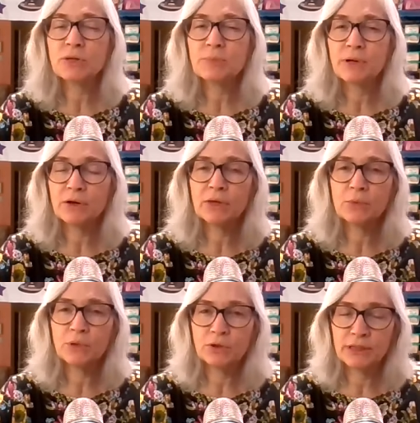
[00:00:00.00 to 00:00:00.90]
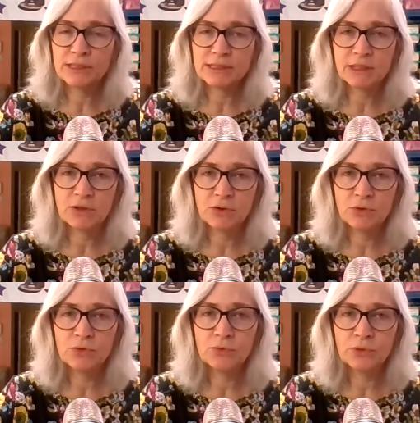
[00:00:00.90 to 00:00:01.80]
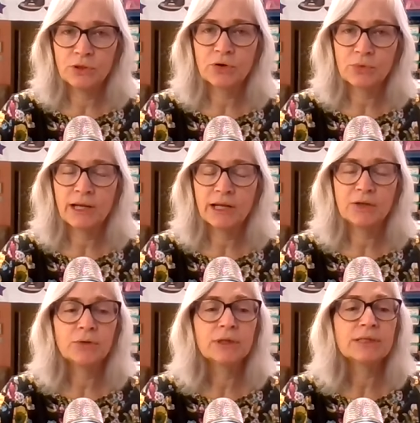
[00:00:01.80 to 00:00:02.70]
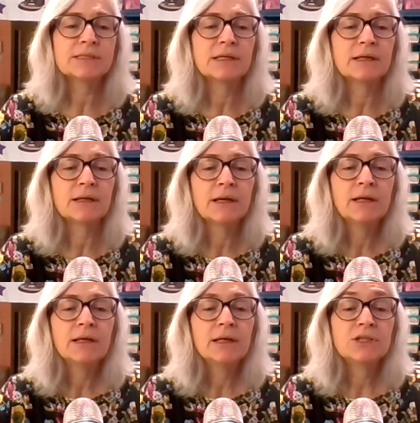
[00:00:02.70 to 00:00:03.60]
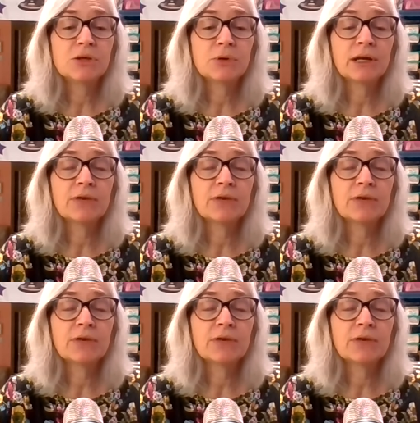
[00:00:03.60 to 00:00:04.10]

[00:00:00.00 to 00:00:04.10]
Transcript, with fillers: And apparently, when you're listing new, when you're creating a new listing, it's showing up